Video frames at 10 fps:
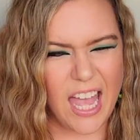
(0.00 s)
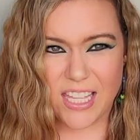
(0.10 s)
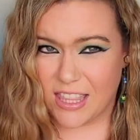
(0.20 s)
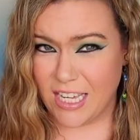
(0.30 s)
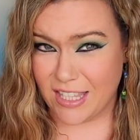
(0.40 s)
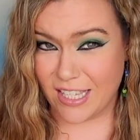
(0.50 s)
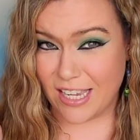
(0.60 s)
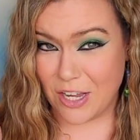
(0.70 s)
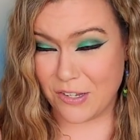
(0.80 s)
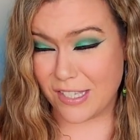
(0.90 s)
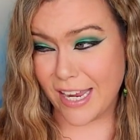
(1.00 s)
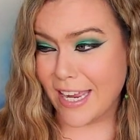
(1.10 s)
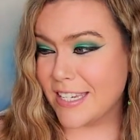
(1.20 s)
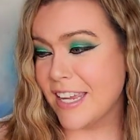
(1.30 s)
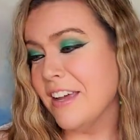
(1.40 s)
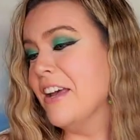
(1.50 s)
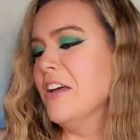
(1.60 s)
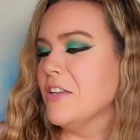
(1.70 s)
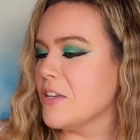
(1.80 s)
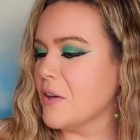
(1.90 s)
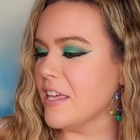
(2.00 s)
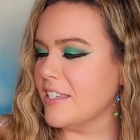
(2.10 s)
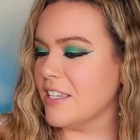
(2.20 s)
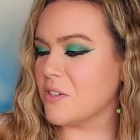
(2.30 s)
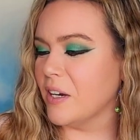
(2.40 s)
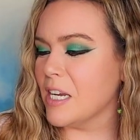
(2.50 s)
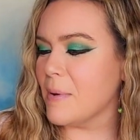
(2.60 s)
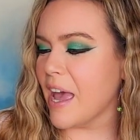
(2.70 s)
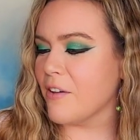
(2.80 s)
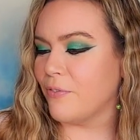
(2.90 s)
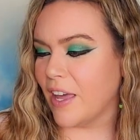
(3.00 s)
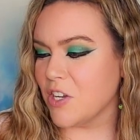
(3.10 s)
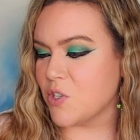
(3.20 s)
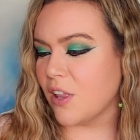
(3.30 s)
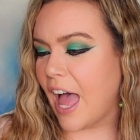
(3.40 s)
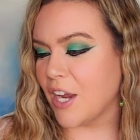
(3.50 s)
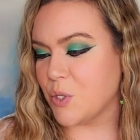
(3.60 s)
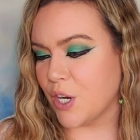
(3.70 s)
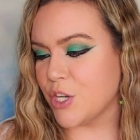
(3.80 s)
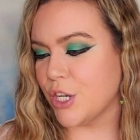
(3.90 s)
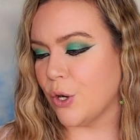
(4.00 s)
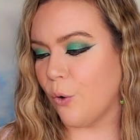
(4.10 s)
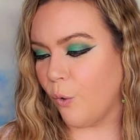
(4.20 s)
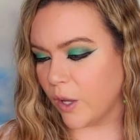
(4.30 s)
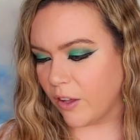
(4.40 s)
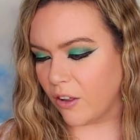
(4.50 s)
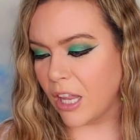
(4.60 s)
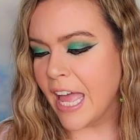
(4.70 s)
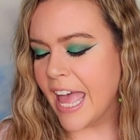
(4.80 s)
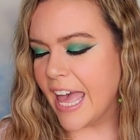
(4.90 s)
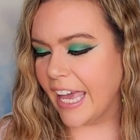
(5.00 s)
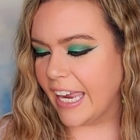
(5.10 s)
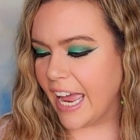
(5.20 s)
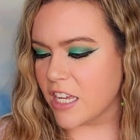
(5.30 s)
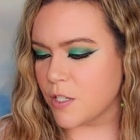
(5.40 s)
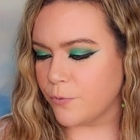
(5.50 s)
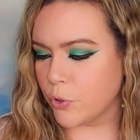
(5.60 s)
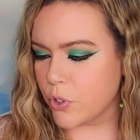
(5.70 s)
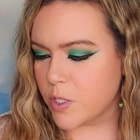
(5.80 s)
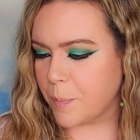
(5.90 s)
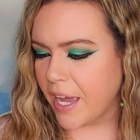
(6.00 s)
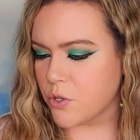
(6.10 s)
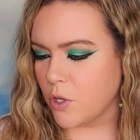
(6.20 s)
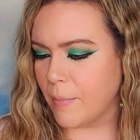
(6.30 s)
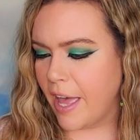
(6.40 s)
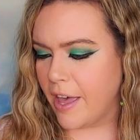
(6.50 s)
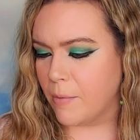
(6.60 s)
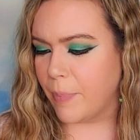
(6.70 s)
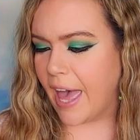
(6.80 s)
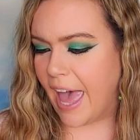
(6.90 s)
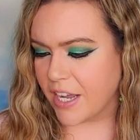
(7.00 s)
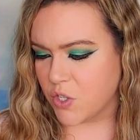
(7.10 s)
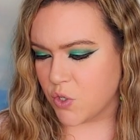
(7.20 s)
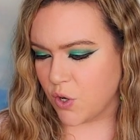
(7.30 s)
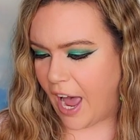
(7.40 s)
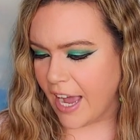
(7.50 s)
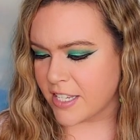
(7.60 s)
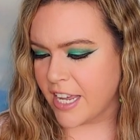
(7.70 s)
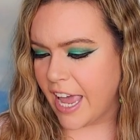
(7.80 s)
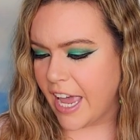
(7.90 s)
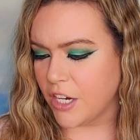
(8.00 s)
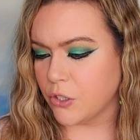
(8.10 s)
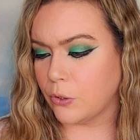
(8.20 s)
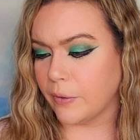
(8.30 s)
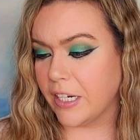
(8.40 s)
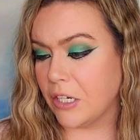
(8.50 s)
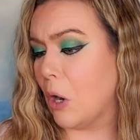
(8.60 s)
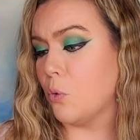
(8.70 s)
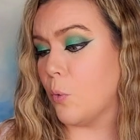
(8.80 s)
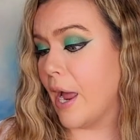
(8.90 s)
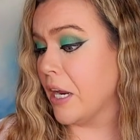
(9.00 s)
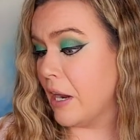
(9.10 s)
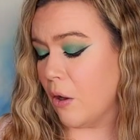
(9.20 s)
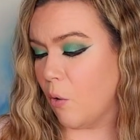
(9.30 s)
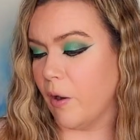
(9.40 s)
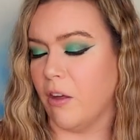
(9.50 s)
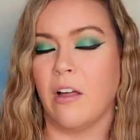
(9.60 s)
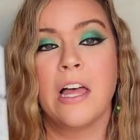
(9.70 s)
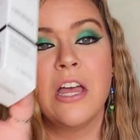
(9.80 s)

I think that's how you say it. So this is going to be a facial hydration oil. It has full spectrum hemp extract and green oregano oil.